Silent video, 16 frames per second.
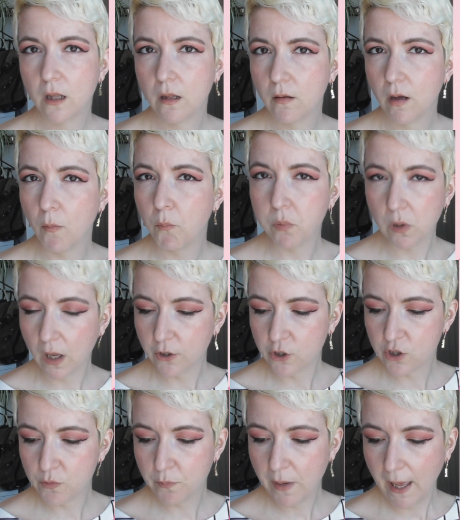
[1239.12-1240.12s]
a
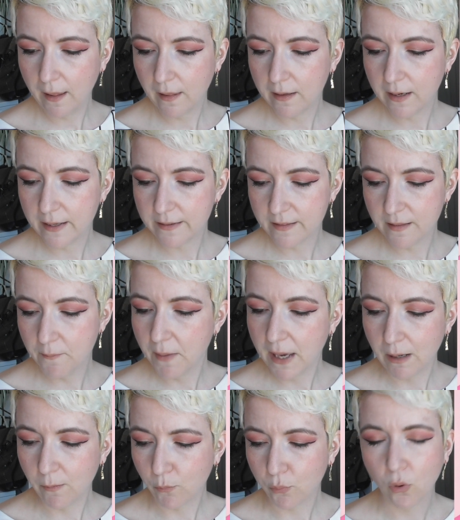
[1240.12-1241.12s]
blush palette as the
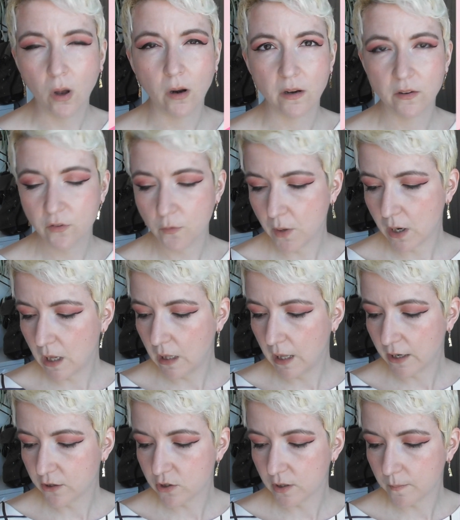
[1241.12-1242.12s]
main product for my
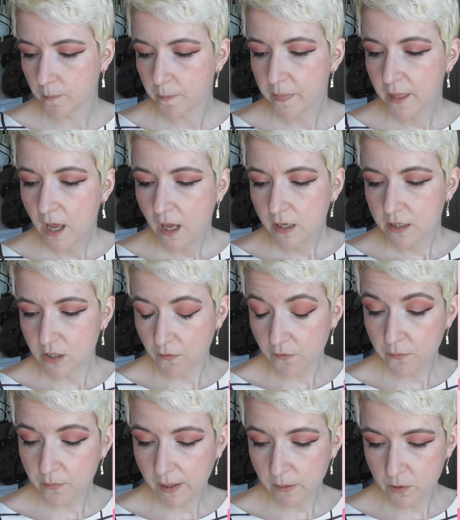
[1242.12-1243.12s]
collection. So
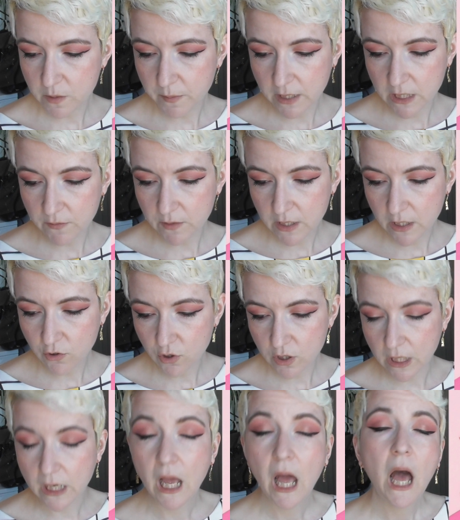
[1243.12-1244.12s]
from that perspective, it's
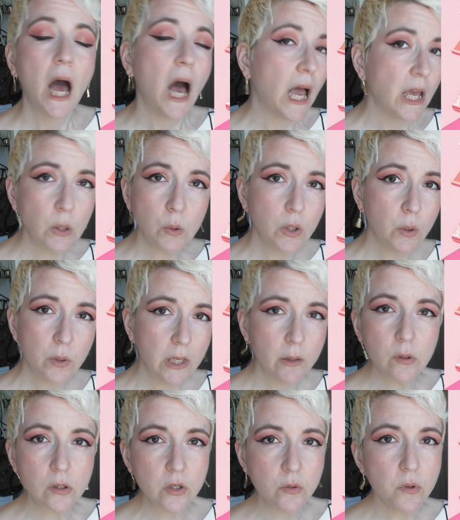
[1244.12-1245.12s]
interesting. I don't know what I
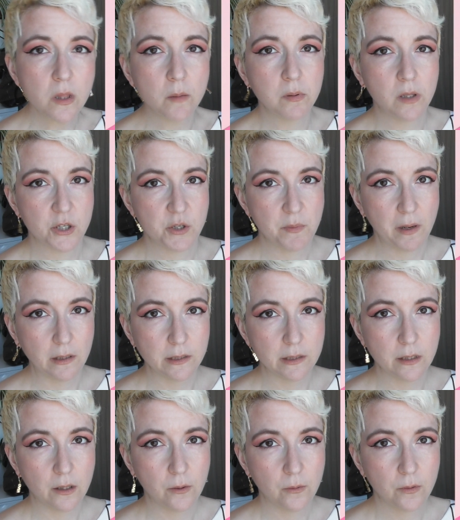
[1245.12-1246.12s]
would do with a blush palette
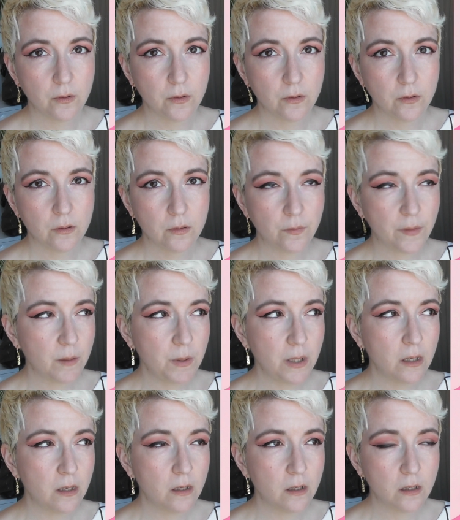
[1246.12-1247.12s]
though. I
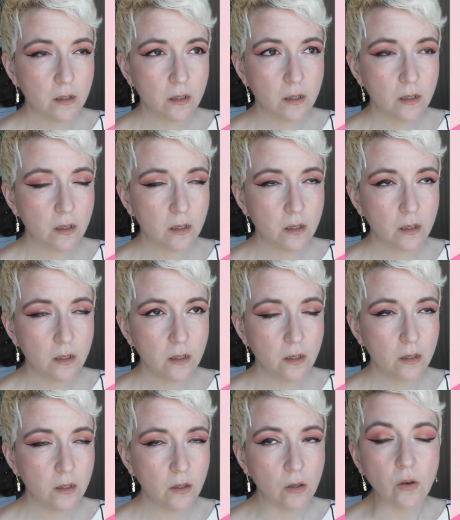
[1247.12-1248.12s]
mean,
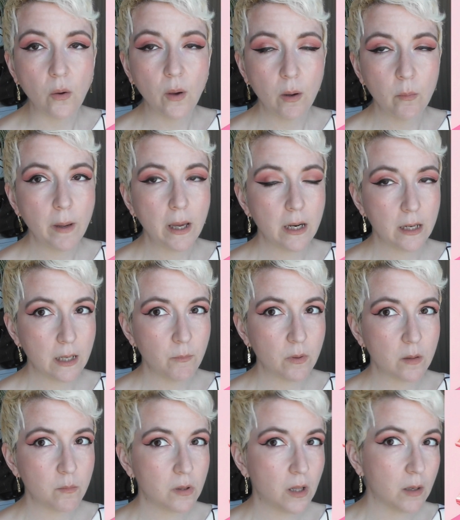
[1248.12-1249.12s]
you know how bad I am with
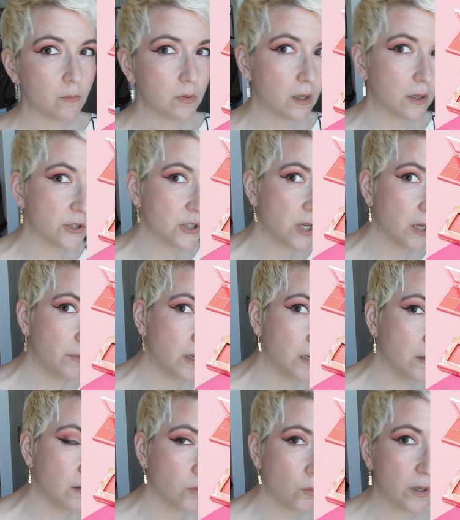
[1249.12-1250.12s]
applying blush. I
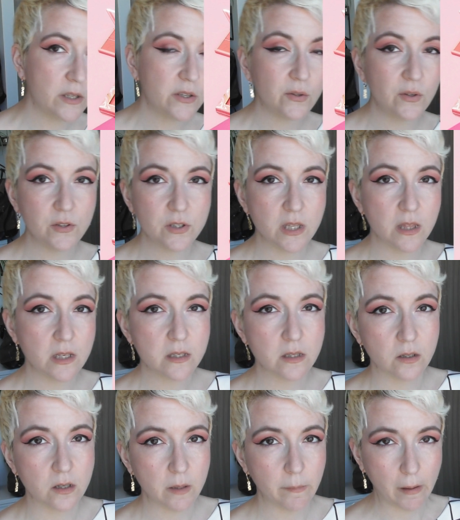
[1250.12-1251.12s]
mean, wait till you see this
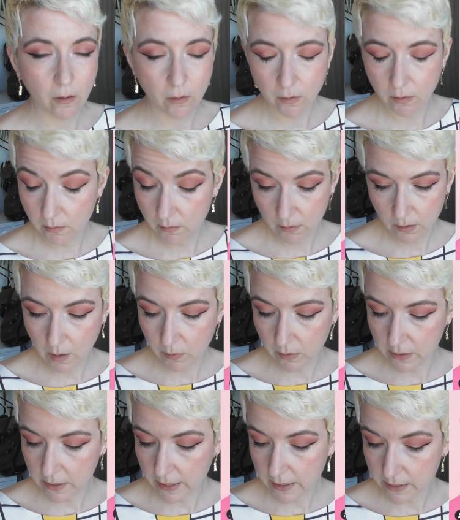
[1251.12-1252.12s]
look come out in a couple of
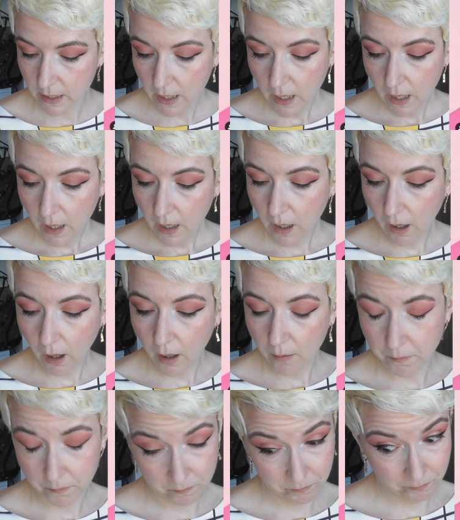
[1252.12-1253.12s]
days.
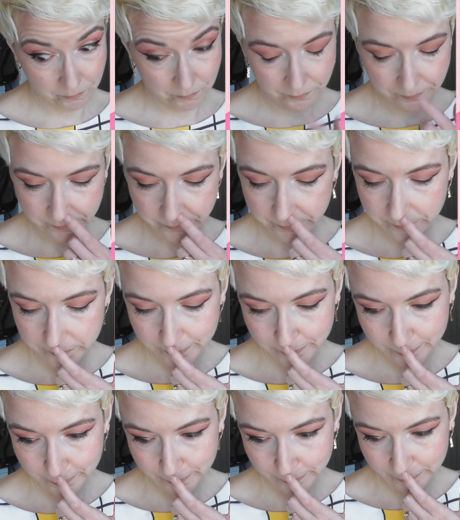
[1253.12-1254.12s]

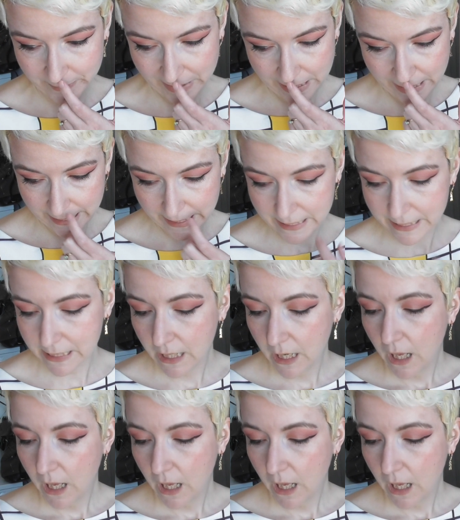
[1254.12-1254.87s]
Yikes.